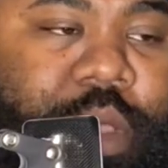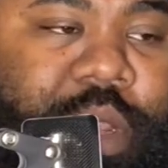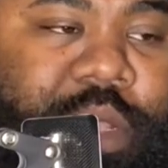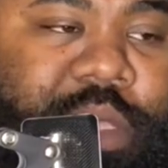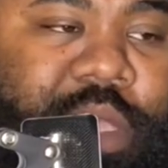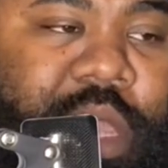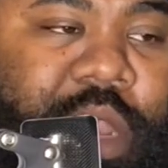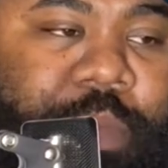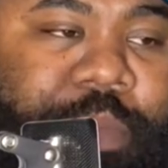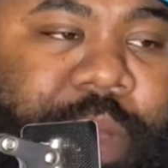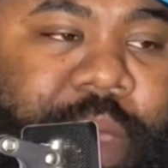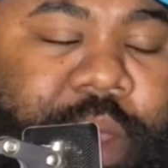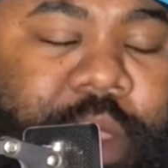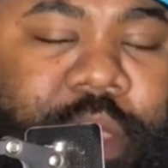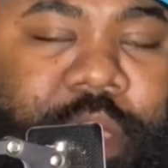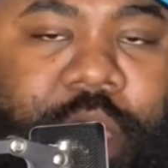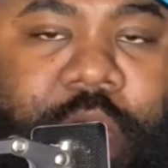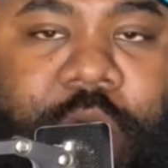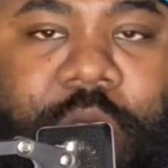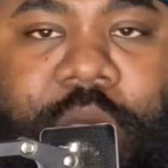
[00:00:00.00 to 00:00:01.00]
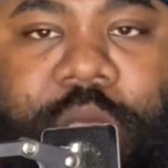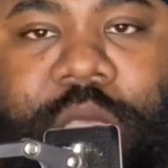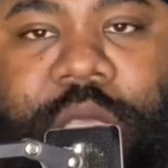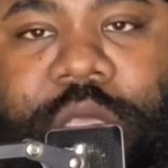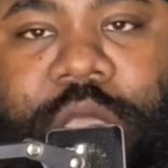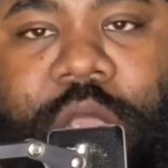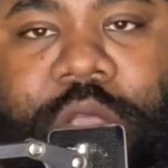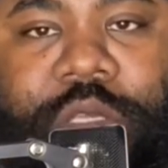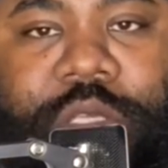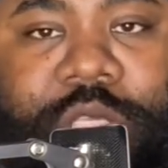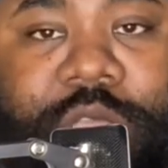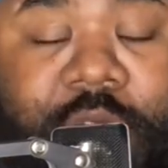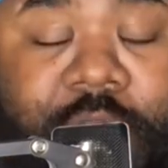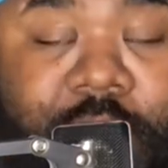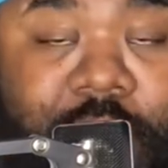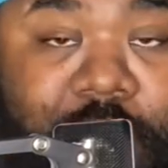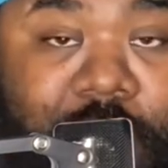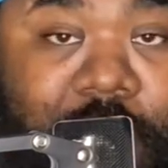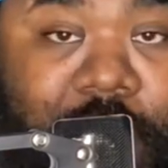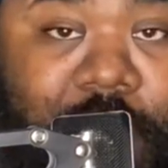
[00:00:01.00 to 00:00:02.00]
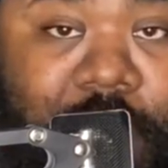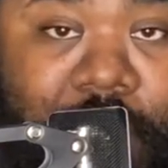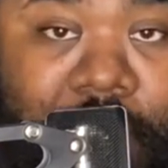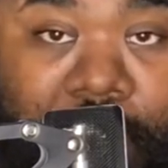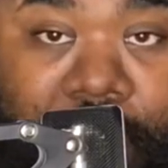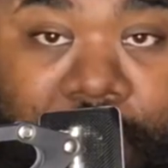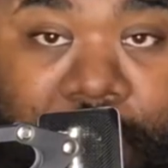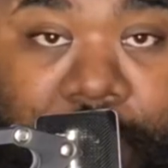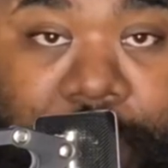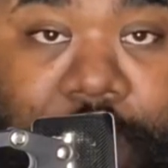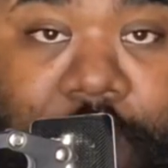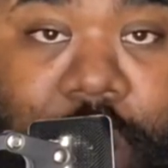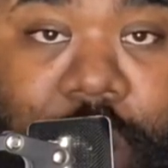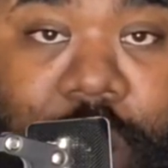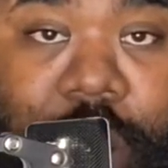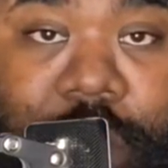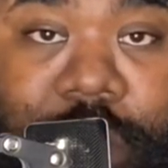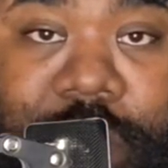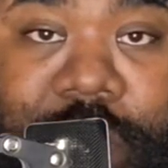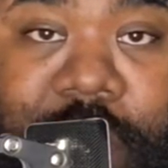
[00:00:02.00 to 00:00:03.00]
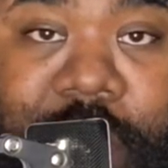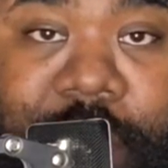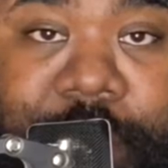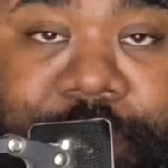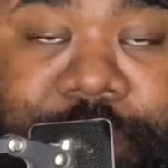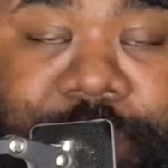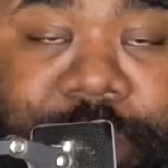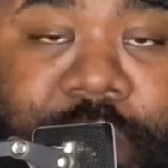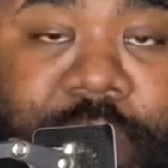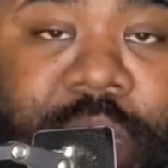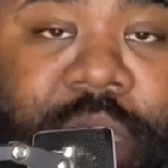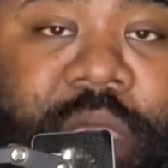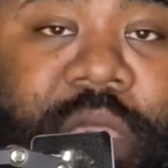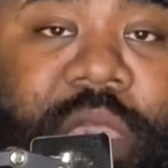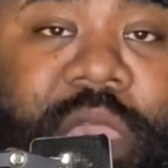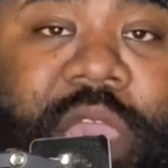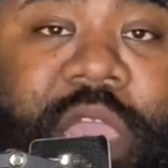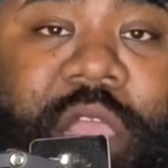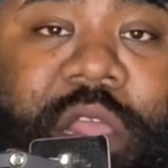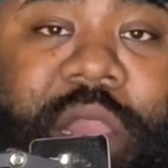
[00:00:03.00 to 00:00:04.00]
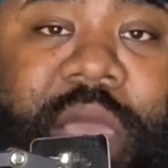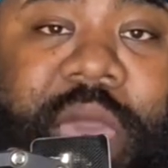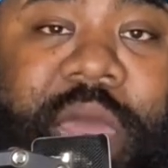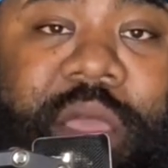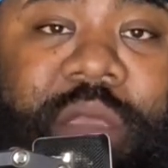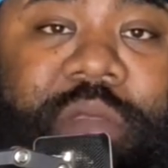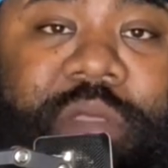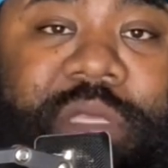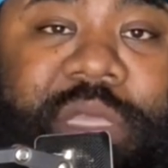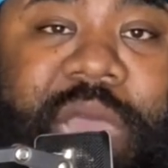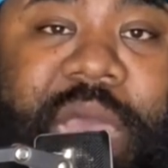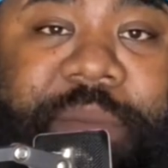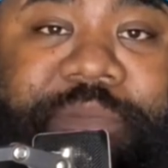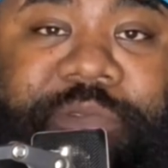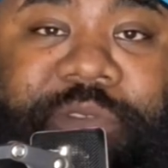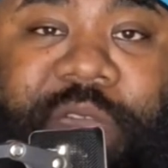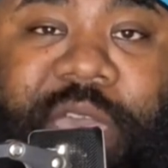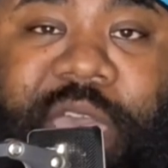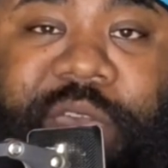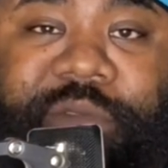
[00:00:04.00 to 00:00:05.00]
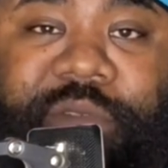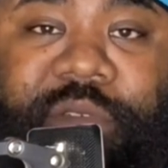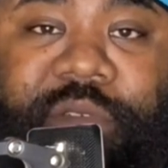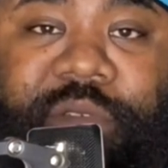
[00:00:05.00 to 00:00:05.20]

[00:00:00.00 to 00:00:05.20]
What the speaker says: Let's get up out of here, y'all. Let the church say, pause up. Carolina on top forever.